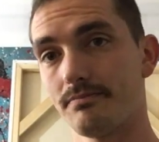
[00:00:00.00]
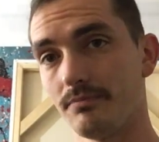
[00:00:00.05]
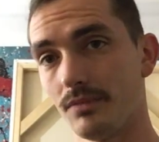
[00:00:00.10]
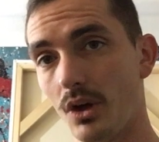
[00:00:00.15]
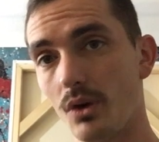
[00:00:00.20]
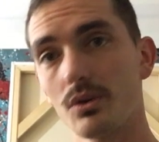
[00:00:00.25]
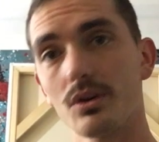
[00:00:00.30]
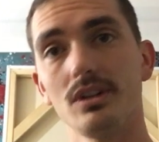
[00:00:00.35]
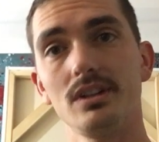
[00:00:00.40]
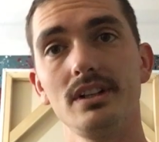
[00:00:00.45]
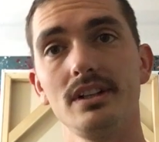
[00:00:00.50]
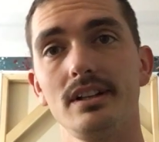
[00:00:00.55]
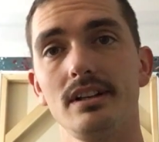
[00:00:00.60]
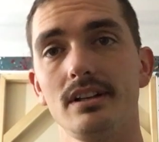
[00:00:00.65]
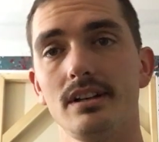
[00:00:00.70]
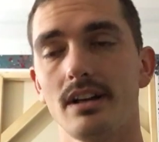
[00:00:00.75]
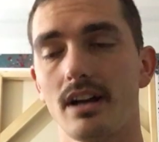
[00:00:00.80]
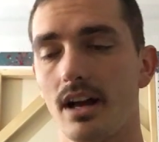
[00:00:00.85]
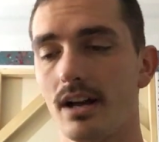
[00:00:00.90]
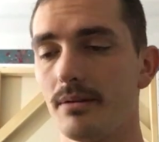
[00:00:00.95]
locally,
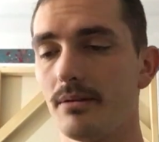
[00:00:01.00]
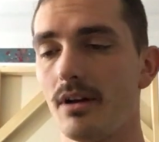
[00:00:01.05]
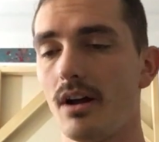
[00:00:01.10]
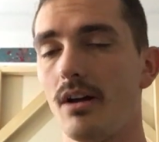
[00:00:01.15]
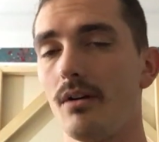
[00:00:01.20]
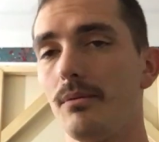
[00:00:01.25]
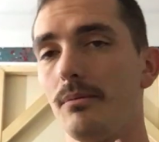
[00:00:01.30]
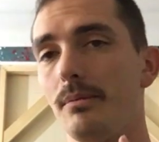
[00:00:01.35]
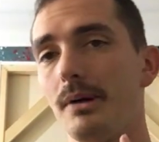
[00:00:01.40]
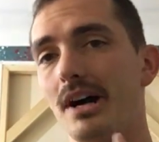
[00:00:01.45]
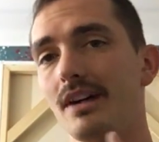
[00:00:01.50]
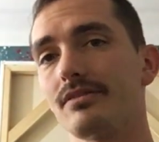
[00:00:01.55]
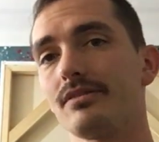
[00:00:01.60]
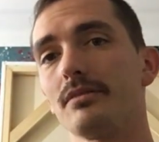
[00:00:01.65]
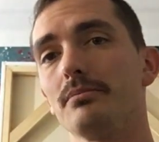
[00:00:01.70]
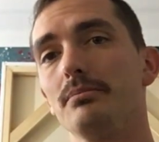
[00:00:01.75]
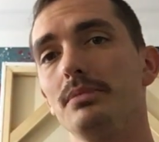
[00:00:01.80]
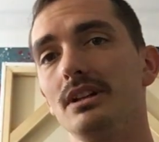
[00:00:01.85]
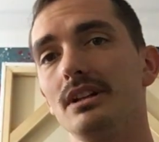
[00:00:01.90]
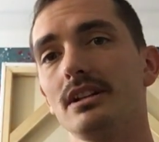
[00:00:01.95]
I, will buy
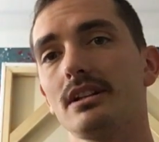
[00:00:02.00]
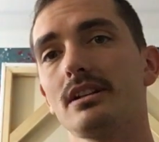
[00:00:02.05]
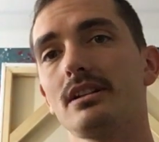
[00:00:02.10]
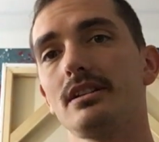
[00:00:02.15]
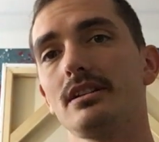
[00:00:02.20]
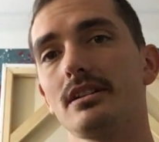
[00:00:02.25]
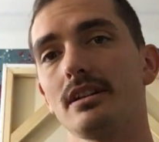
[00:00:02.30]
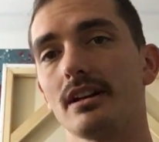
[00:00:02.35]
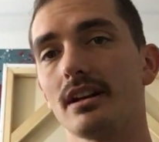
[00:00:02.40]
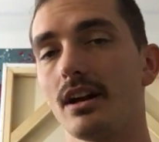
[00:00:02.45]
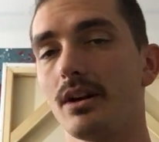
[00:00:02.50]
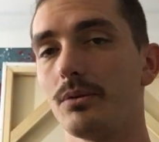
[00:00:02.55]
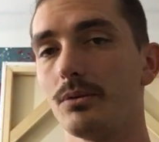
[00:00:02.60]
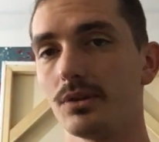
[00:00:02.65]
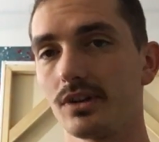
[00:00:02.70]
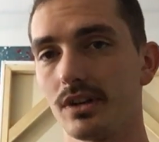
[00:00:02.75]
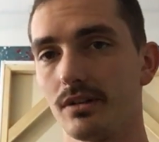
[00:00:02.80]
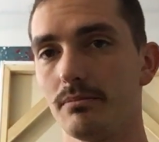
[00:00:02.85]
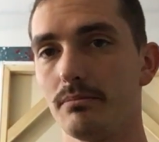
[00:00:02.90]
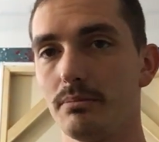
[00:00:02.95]
from Blick and I
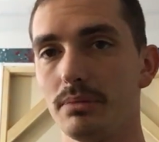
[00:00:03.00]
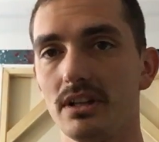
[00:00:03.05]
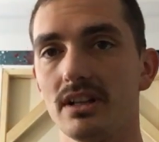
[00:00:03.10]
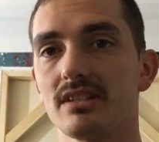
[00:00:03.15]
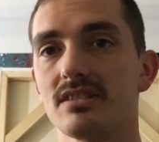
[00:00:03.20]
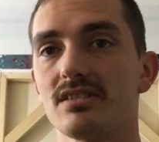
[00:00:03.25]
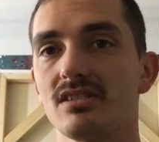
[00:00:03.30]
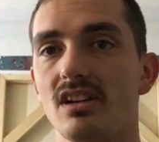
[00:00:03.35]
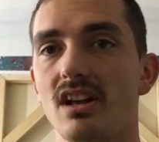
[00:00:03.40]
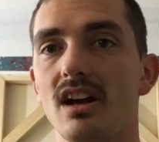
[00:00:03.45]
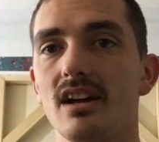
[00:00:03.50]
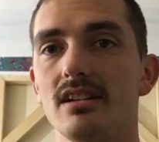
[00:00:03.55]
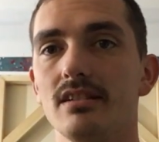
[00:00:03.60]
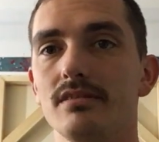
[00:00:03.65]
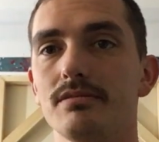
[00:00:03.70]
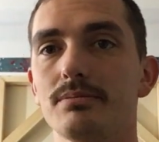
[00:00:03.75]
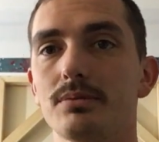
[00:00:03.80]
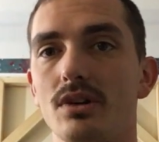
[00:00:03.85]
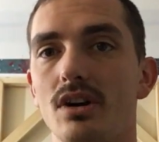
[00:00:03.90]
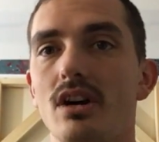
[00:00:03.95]
will get Blick's line
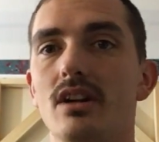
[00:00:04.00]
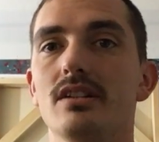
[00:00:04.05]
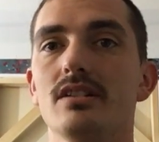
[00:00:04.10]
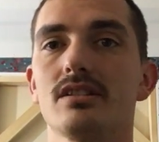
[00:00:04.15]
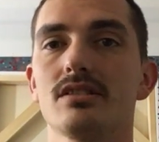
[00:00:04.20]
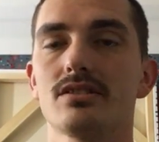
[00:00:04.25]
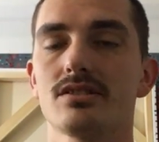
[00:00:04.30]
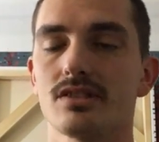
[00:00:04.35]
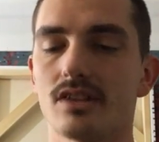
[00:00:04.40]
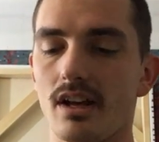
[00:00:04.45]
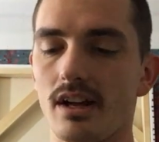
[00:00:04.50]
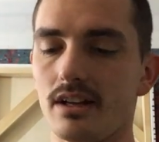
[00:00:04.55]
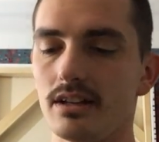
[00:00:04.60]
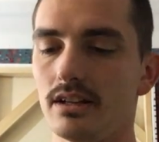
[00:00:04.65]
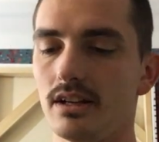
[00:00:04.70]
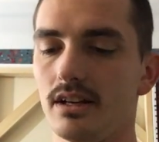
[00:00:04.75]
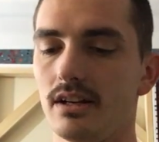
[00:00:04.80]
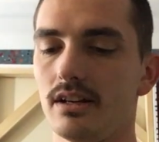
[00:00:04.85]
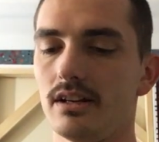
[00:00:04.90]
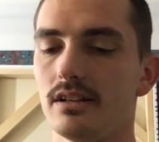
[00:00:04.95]
of products and
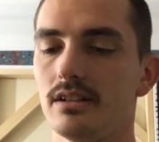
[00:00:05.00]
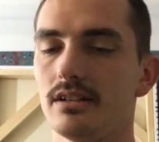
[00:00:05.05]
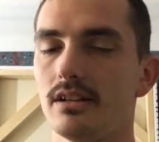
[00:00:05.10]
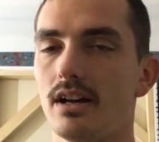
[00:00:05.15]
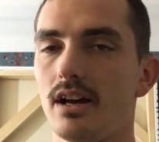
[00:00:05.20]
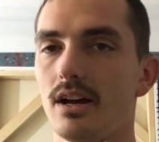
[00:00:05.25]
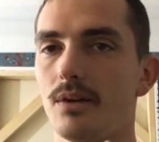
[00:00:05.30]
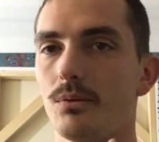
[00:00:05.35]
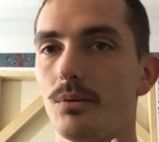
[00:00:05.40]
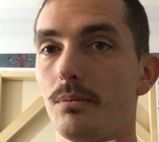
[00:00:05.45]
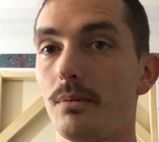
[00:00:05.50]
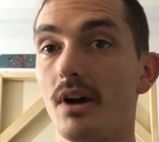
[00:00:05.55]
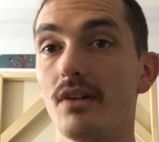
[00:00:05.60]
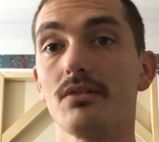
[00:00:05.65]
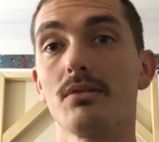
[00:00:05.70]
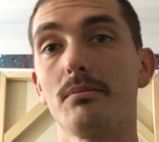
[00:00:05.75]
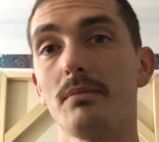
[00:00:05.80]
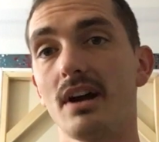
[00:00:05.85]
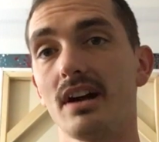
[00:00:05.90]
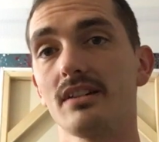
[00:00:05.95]
then I will buy
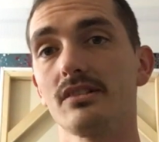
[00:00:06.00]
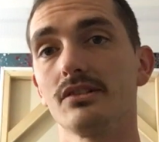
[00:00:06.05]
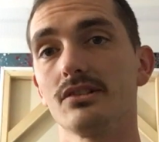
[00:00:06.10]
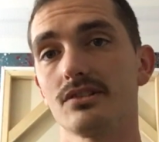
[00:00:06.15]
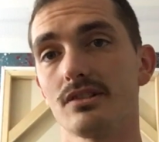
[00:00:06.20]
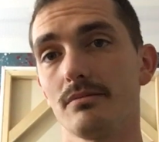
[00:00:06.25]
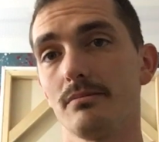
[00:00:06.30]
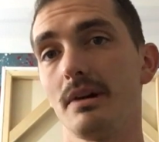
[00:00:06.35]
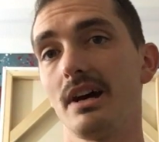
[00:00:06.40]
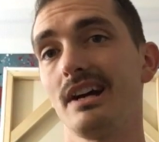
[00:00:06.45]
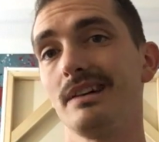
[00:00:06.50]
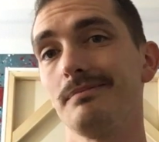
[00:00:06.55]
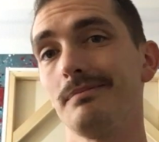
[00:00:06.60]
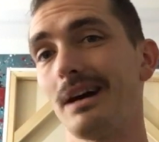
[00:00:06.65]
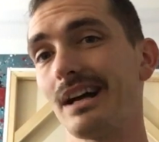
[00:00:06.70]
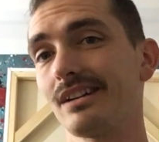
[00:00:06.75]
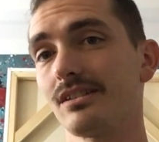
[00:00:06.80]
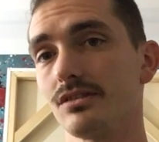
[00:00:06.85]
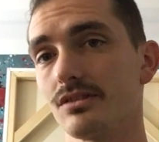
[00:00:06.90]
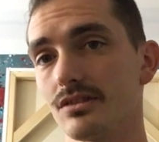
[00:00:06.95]
from Michael's and buy
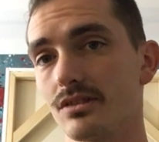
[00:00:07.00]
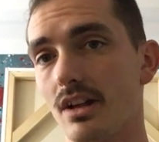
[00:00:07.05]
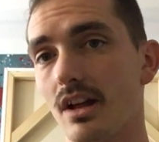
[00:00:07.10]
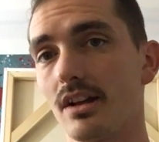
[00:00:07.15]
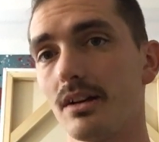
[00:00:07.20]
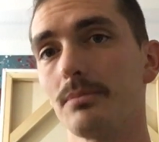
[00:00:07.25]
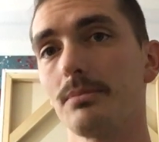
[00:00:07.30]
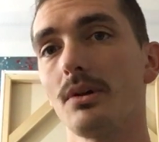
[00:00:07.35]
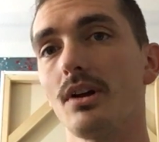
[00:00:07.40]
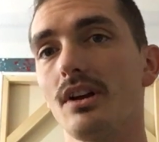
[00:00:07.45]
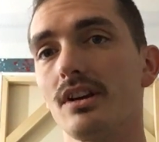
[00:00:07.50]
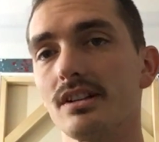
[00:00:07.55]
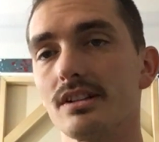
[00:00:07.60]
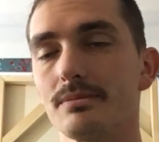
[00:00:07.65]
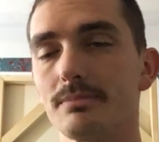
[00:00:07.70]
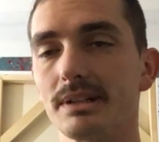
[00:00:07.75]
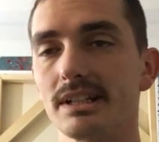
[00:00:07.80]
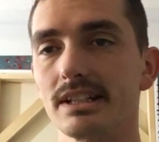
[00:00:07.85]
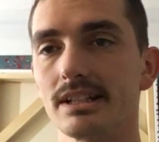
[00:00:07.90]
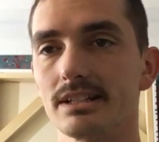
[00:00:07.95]
Michael's line of products
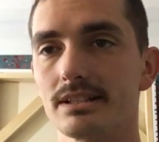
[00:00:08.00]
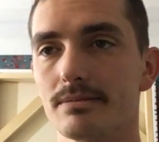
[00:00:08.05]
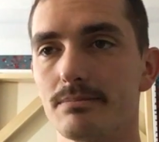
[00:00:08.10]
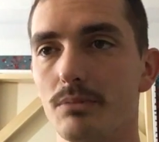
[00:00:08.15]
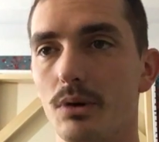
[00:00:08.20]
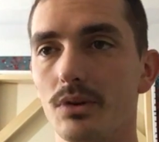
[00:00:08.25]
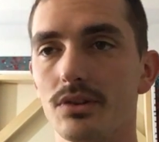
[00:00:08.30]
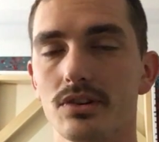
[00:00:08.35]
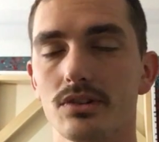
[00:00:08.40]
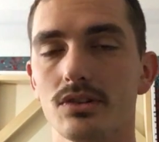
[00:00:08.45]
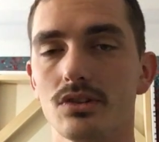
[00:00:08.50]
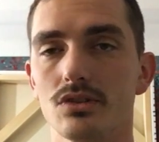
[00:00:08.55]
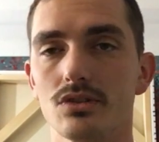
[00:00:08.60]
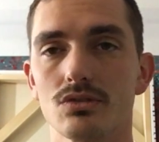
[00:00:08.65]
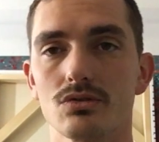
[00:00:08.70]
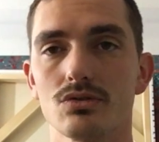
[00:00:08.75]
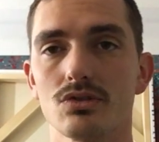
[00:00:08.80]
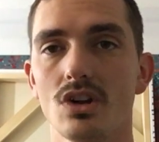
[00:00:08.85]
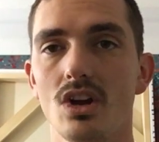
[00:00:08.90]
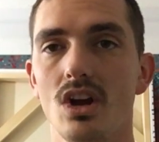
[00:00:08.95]
because both of
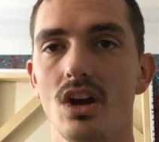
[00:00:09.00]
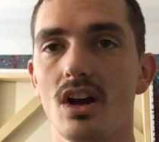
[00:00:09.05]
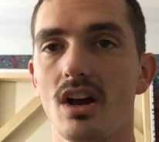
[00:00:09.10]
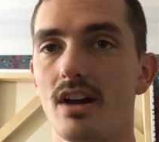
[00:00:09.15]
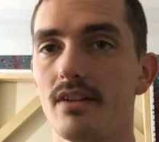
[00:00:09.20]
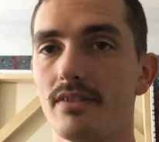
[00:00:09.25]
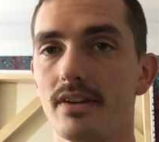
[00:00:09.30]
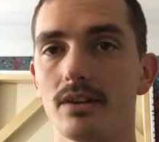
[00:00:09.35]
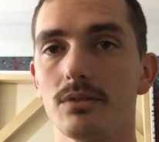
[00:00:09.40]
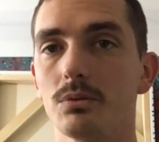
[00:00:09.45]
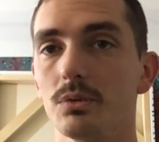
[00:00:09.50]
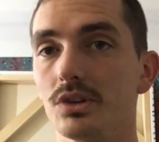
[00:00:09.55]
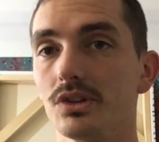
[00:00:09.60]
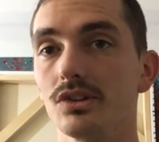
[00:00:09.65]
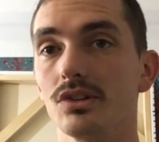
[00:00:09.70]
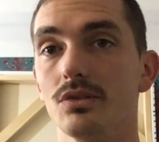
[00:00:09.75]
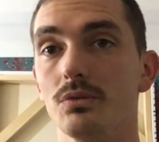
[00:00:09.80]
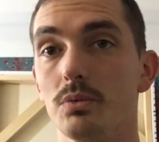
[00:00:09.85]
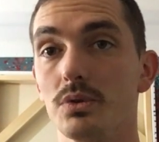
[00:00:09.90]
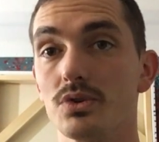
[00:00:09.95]
those I've had really
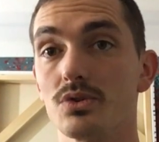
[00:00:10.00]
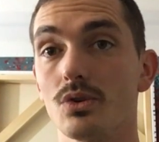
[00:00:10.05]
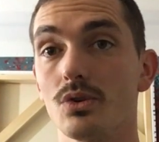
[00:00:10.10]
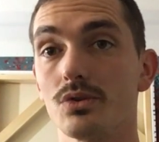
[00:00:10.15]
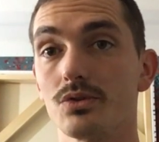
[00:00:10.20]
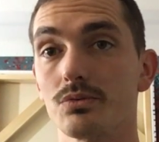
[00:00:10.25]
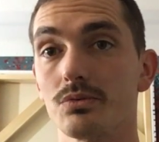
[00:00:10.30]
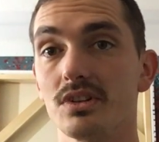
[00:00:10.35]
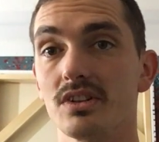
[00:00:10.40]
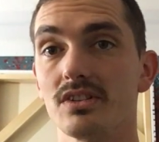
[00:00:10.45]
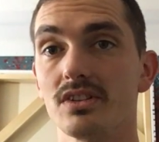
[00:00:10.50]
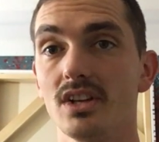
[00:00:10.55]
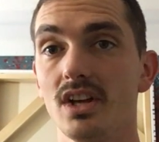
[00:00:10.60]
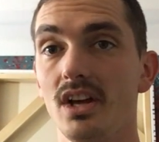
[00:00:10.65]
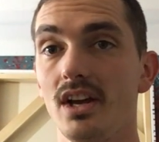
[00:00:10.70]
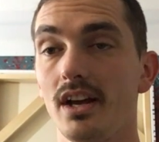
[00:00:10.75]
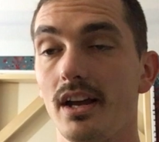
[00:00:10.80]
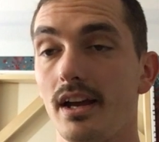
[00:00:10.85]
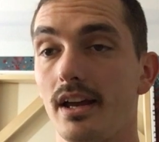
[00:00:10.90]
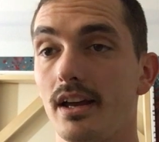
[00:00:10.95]
good results with
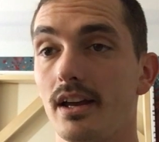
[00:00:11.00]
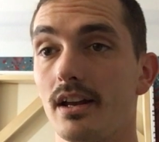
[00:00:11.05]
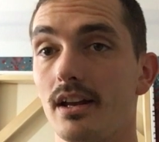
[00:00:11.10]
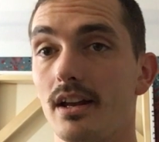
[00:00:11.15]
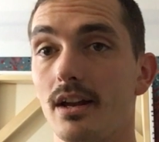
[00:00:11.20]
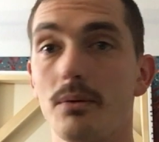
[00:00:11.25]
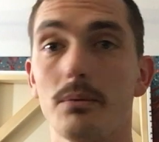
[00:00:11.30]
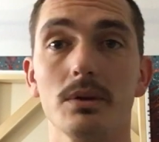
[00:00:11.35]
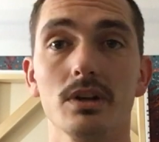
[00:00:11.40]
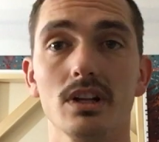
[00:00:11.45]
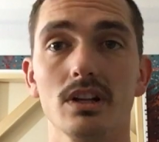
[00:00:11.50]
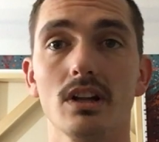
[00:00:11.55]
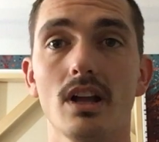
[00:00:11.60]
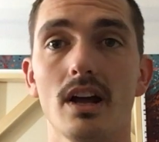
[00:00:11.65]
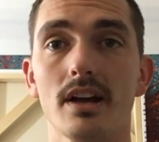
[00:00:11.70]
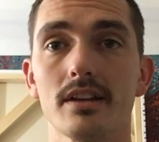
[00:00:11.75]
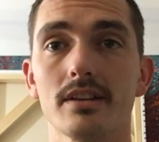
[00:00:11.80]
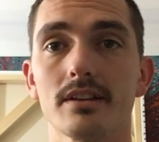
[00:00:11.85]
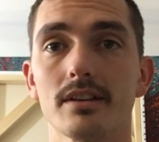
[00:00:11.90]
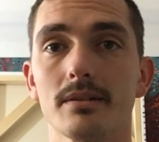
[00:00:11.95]
and I really
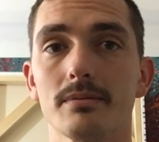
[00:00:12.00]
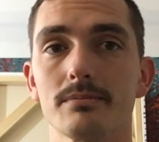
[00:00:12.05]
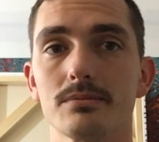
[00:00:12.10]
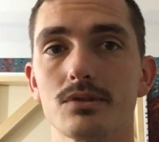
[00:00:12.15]
like them.